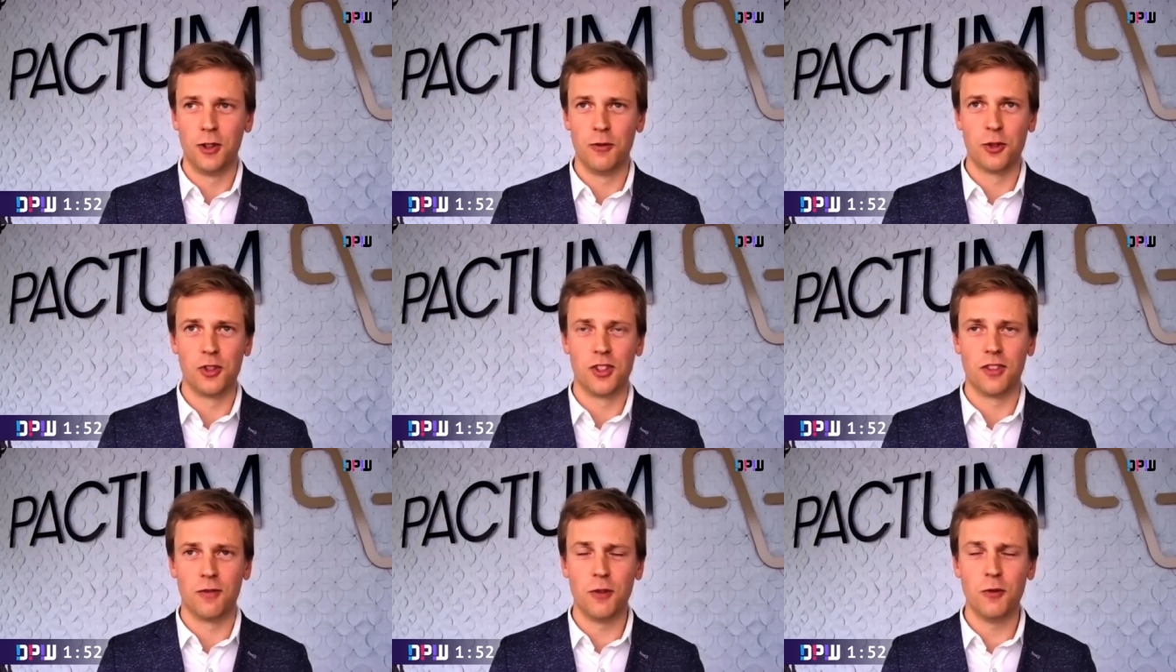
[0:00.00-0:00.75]
what
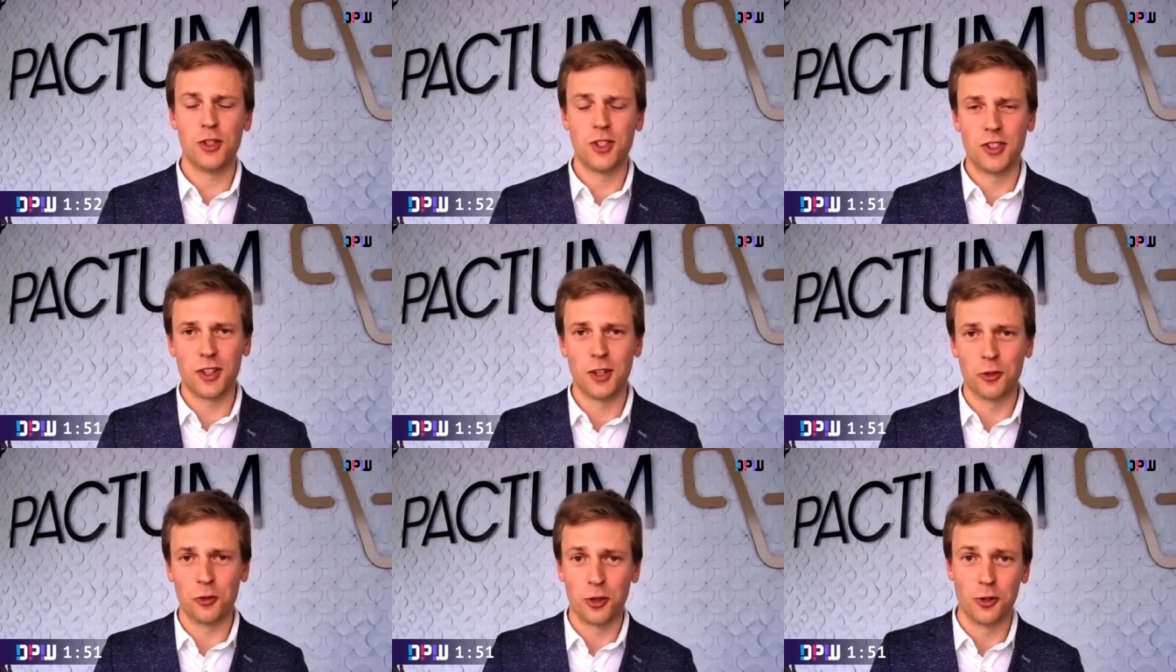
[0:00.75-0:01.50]
was the what was the
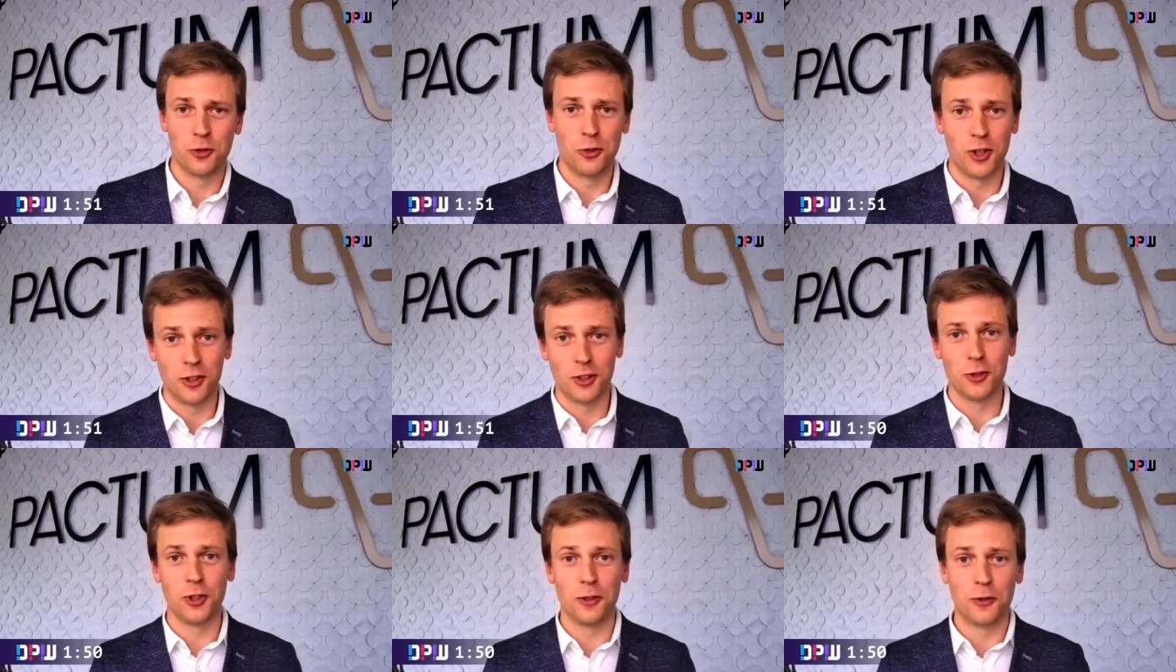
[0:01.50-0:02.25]
second question? Sorry,
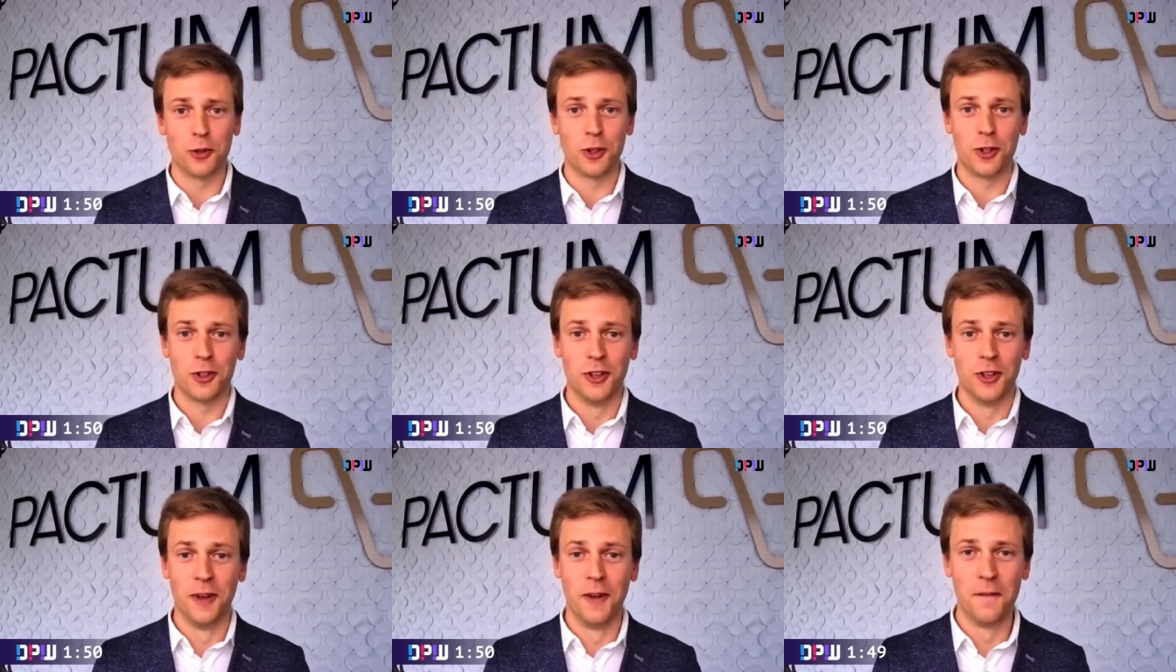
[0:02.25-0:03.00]
I totally forgot.
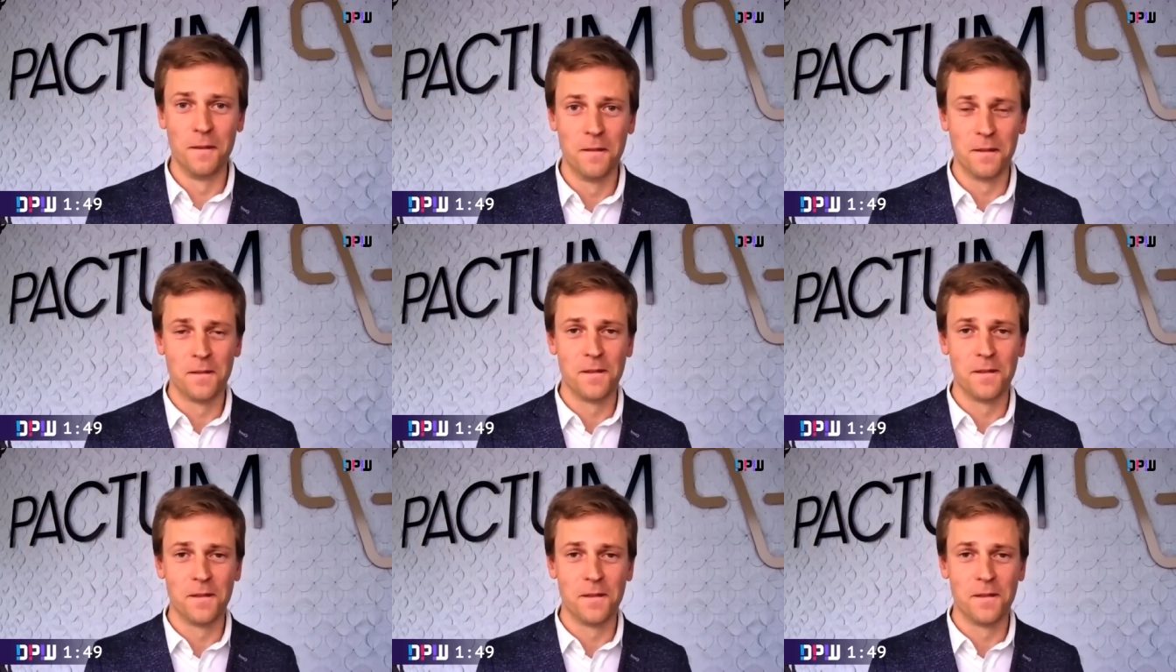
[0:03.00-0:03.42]
When will